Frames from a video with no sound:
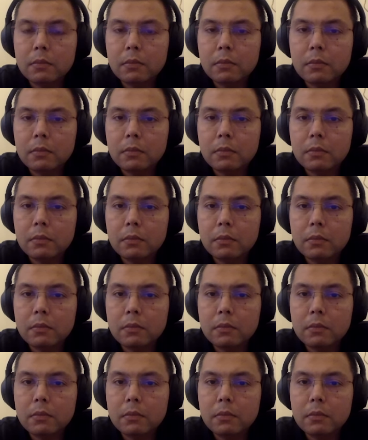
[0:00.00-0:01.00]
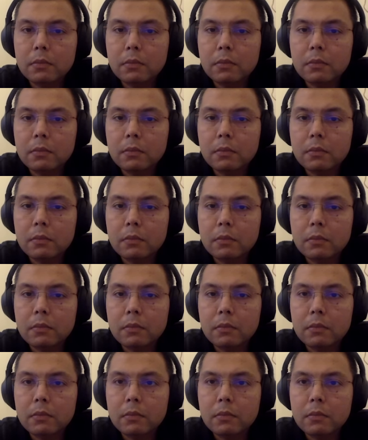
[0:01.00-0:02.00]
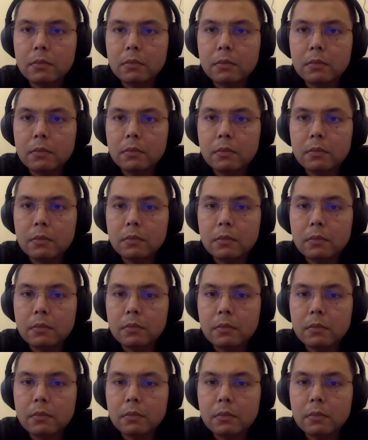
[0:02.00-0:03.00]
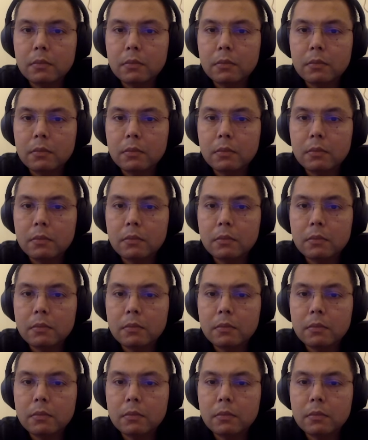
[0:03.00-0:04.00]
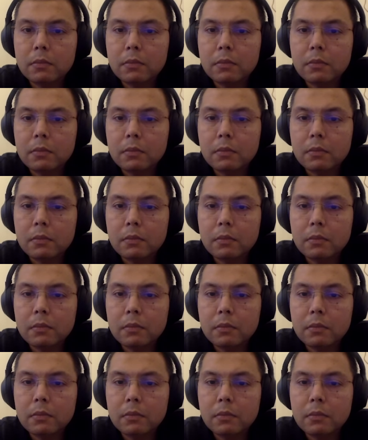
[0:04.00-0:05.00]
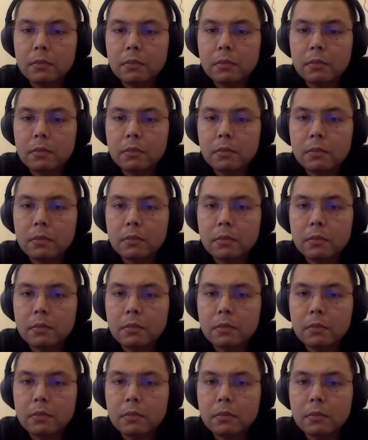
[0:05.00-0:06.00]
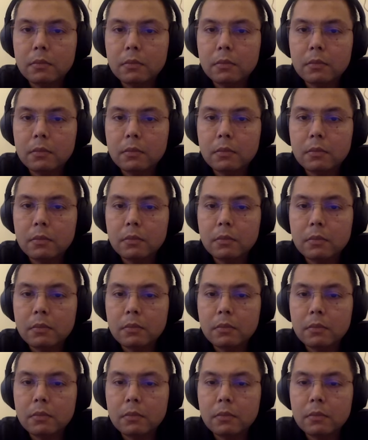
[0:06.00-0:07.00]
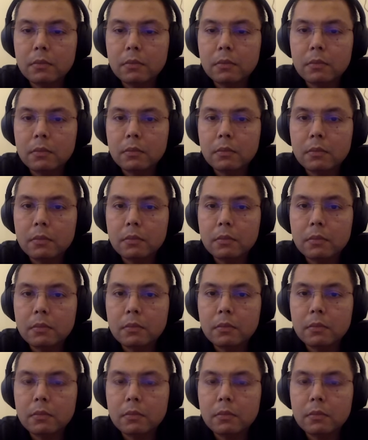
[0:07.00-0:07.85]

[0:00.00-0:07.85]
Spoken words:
(not speaking)